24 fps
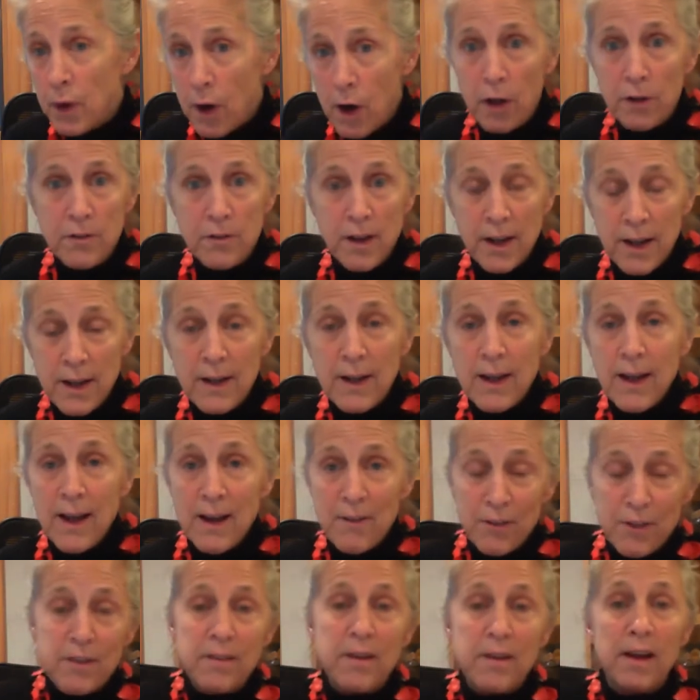all day,
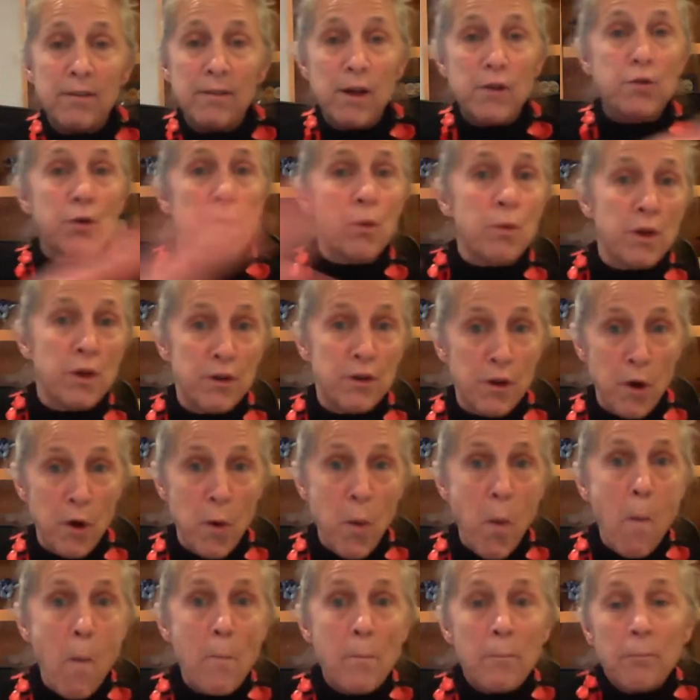every day. That's what we
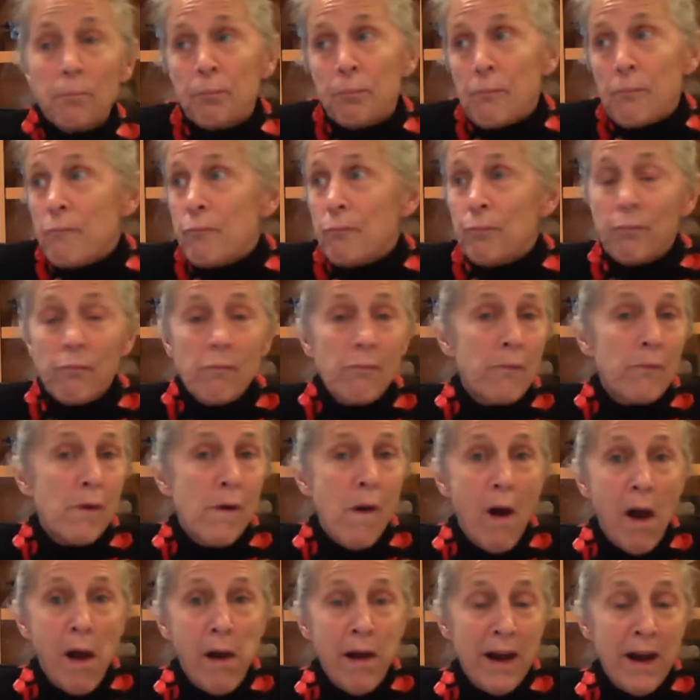do.
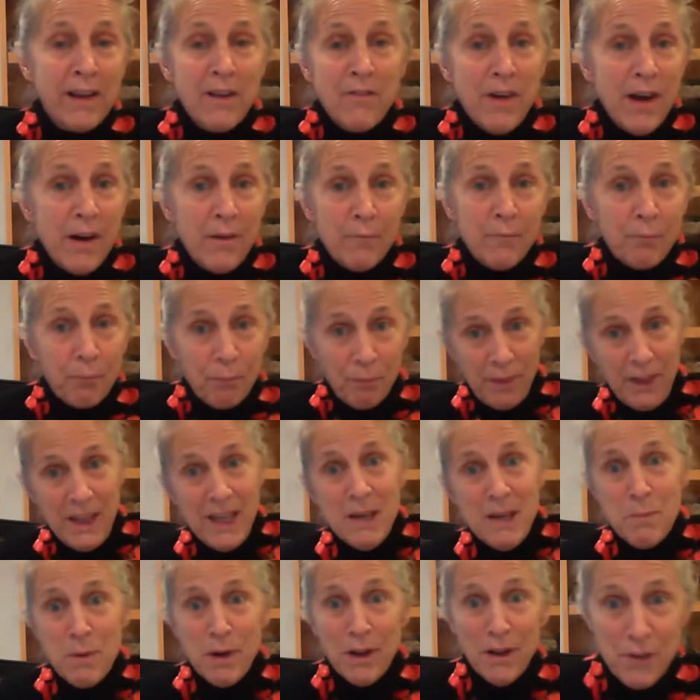And I give out
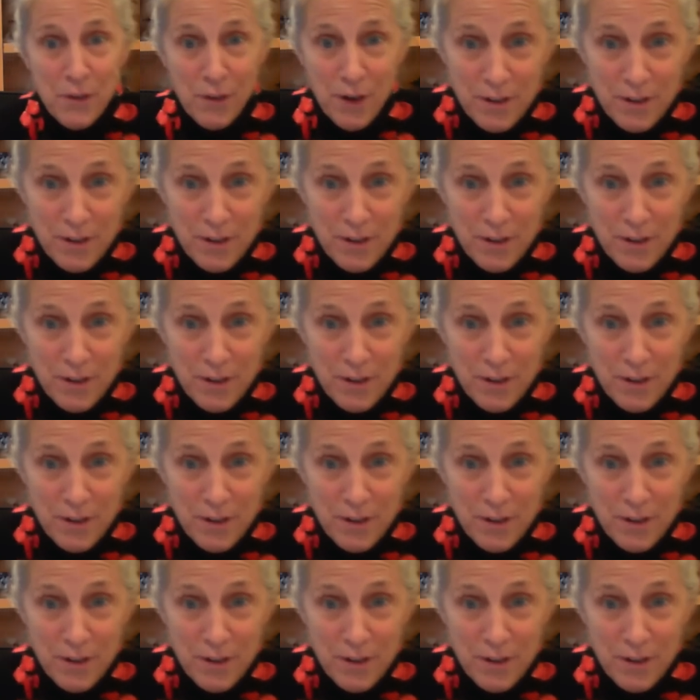email